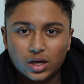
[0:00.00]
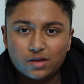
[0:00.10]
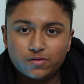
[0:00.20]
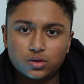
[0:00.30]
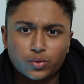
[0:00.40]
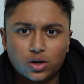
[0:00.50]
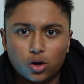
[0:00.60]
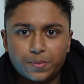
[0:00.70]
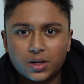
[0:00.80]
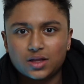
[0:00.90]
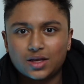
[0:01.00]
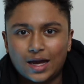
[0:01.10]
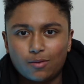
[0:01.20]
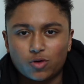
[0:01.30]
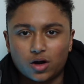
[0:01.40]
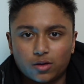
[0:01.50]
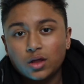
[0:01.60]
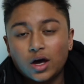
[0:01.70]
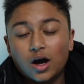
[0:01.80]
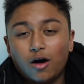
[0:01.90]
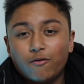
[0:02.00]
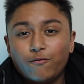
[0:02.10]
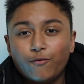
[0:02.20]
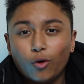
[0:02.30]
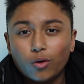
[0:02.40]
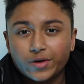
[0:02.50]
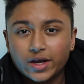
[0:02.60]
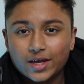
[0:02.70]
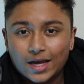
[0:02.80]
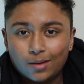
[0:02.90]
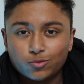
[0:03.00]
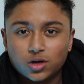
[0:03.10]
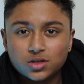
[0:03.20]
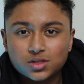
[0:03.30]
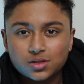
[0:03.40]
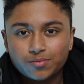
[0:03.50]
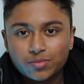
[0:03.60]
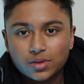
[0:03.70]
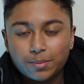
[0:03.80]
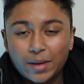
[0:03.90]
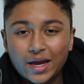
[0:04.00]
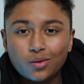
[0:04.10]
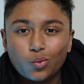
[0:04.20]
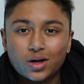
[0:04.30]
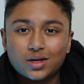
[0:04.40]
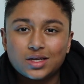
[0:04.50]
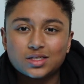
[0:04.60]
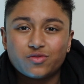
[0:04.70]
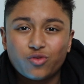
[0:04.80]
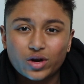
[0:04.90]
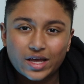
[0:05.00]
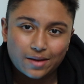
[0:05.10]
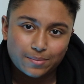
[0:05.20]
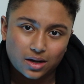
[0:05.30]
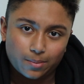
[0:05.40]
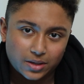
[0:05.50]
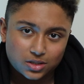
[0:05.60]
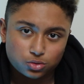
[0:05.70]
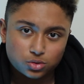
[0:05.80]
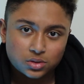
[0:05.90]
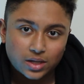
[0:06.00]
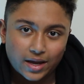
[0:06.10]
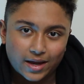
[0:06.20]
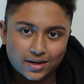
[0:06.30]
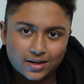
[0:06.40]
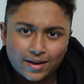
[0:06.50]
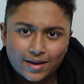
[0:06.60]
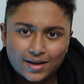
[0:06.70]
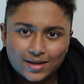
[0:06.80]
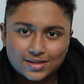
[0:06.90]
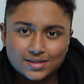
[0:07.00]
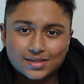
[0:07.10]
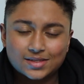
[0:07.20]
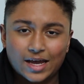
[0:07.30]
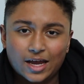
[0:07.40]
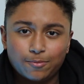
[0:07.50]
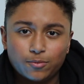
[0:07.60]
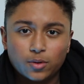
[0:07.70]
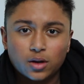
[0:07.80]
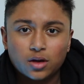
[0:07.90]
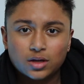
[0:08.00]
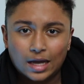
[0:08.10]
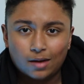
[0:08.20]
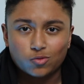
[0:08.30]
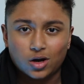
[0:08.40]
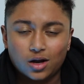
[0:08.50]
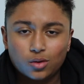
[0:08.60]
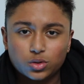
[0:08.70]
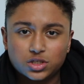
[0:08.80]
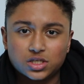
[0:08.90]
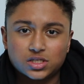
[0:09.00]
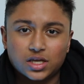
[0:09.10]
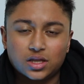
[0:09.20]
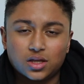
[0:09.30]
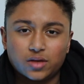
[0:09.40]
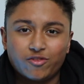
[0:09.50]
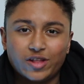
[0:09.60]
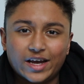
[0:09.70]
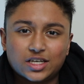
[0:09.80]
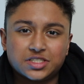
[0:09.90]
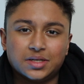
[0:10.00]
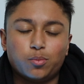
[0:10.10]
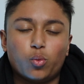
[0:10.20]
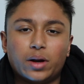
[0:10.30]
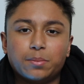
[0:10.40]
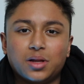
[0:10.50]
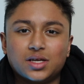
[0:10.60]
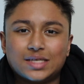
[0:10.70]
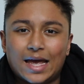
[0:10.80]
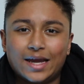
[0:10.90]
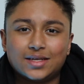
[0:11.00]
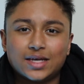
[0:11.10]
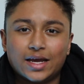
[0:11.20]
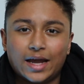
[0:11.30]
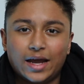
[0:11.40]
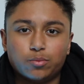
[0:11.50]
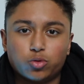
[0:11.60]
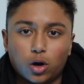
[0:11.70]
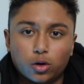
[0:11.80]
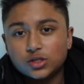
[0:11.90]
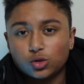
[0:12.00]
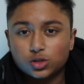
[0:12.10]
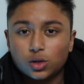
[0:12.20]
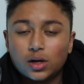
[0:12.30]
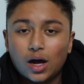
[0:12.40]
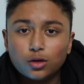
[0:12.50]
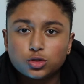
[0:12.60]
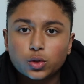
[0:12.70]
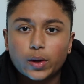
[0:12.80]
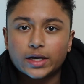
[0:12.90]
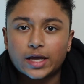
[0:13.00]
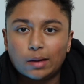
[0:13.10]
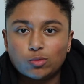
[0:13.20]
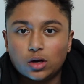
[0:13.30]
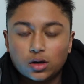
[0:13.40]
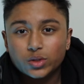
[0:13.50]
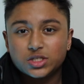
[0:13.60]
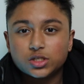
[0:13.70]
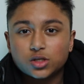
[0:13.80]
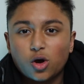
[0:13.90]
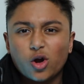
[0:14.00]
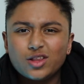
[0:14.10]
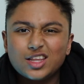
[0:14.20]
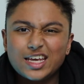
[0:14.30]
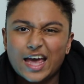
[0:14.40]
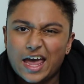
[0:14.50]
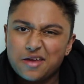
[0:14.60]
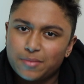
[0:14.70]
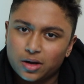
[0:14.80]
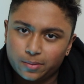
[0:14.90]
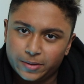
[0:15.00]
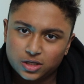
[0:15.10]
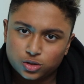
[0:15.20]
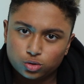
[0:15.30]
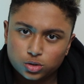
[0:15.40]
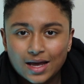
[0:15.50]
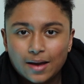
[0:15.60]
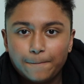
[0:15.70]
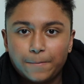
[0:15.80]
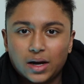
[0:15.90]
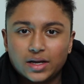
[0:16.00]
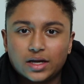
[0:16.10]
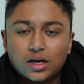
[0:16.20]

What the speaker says: even when opening the camera. There are 4 rear cameras. The main one is 48 megapixels and is the same camera which is in the flagship OnePlus 8 and 8 Pro. There's also an ultra-wide camera which is only 8 megapixels, but it